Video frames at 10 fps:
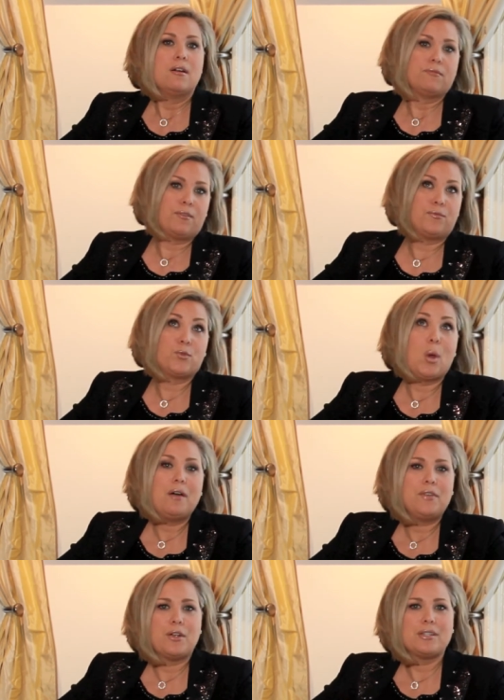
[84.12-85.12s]
For
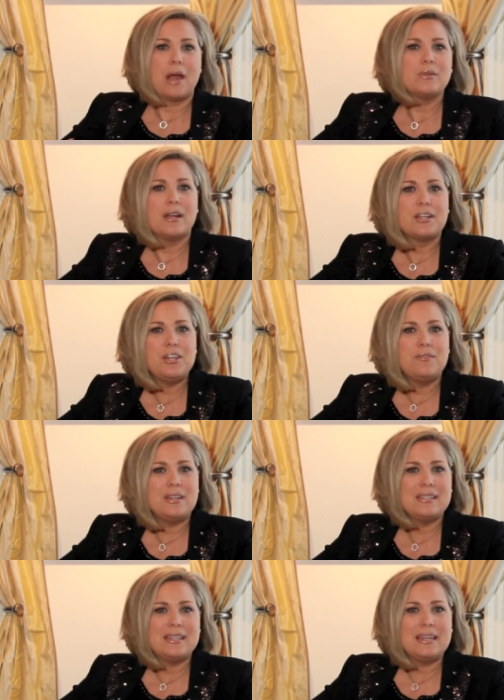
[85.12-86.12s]
12 years, I was on
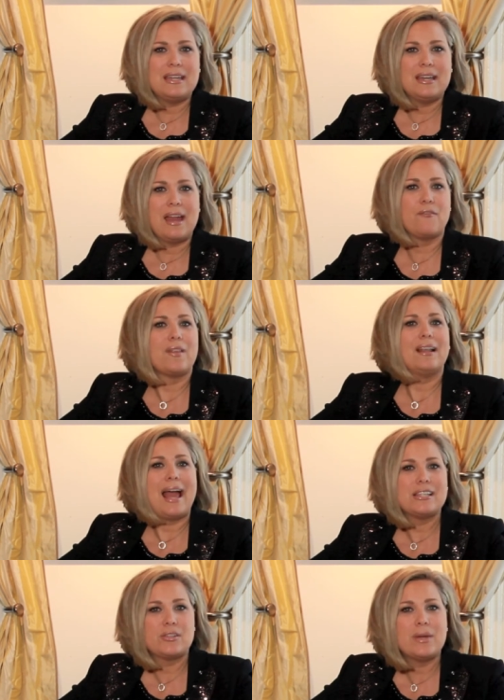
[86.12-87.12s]
QVC, and for the
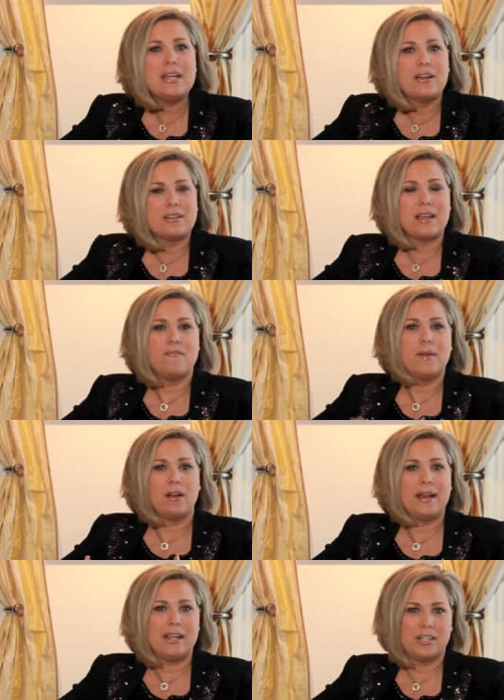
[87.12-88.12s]
last three years, I've been
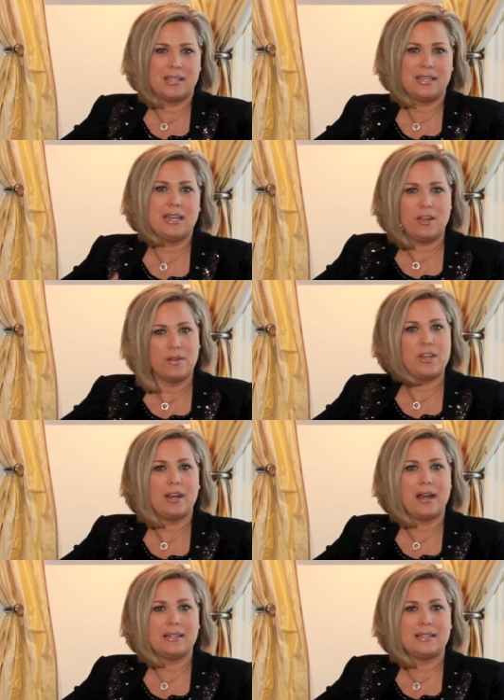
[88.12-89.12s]
on HSN here in the
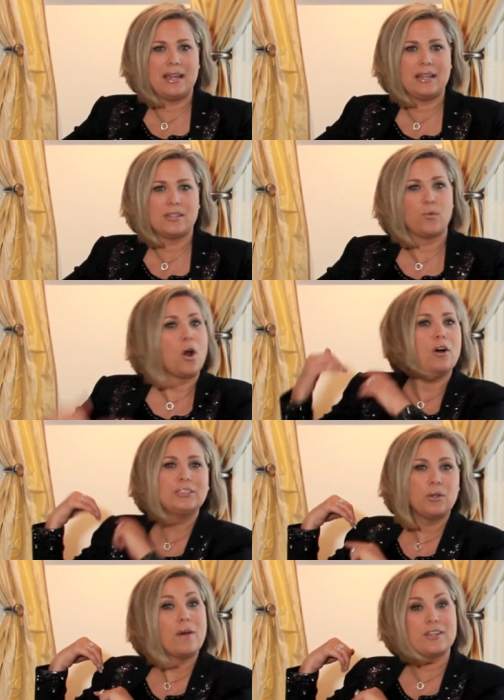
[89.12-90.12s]
United States. We're
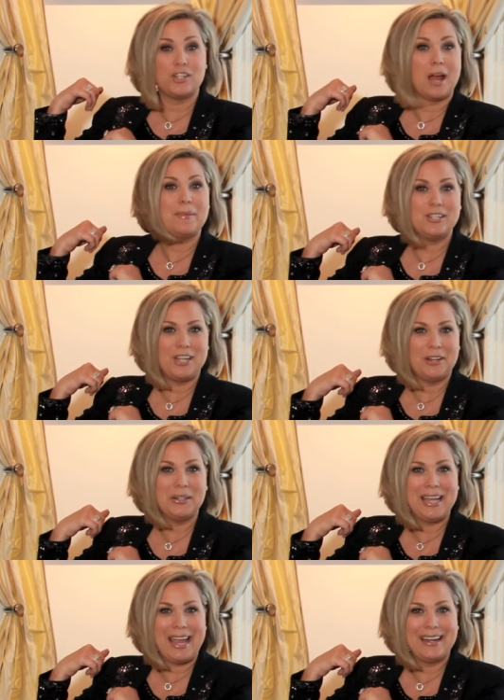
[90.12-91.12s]
also on the Shopping Channel
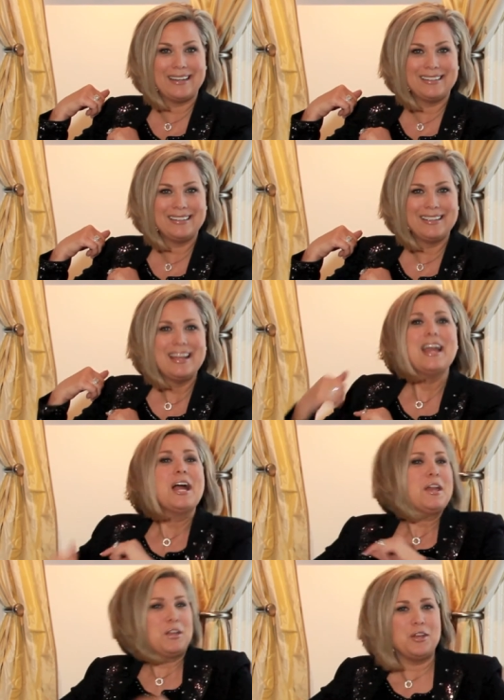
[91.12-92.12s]
in Canada,
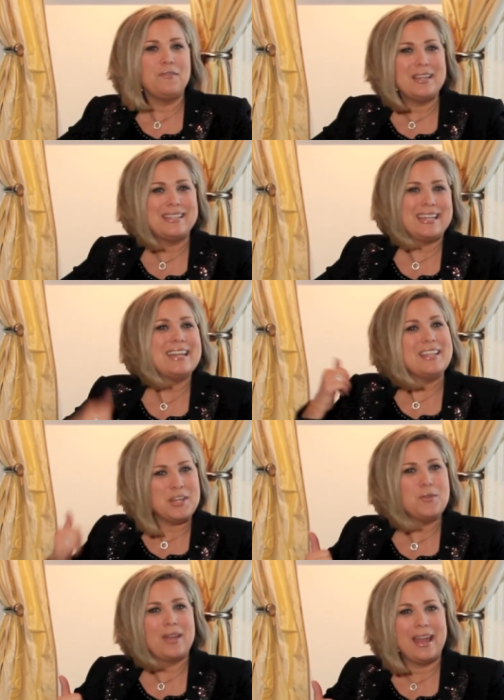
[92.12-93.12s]
QVC in
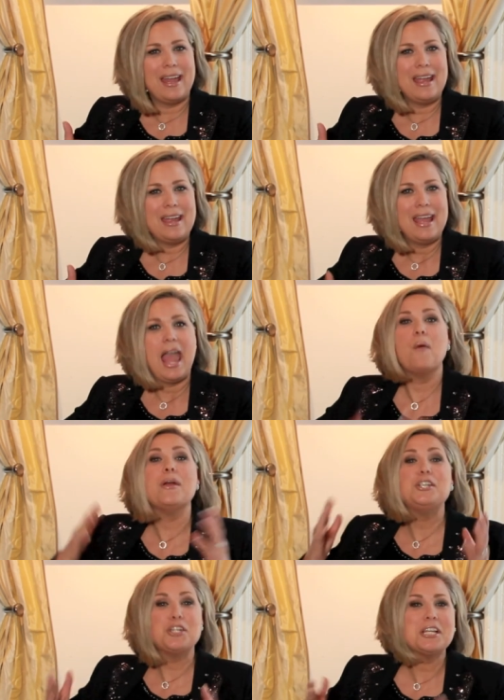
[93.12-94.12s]
the UK, and
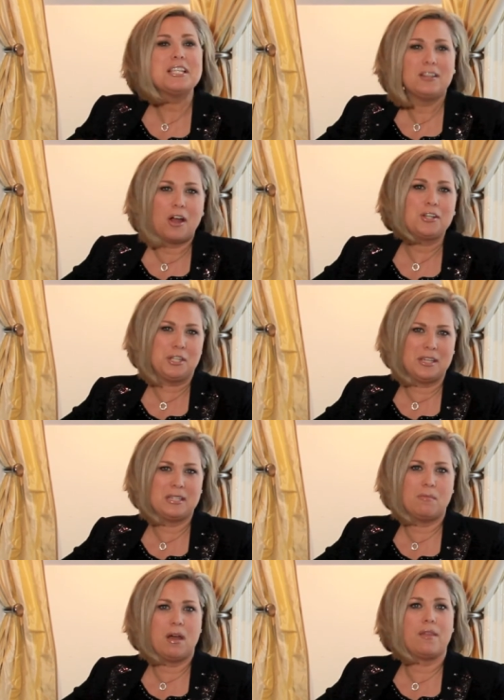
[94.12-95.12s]
we just launched
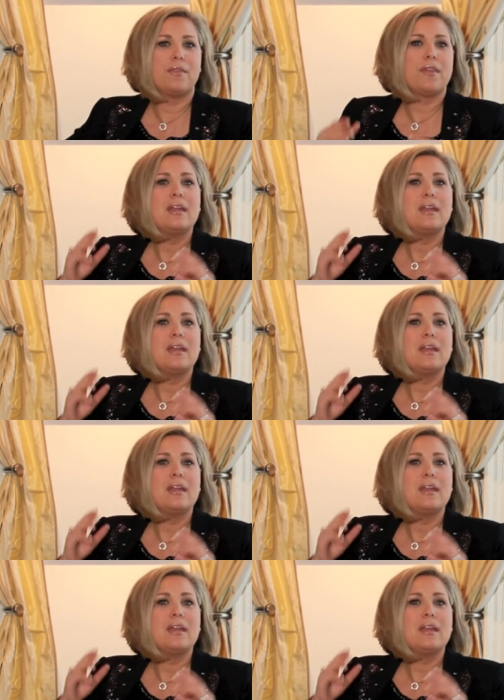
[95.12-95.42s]
this month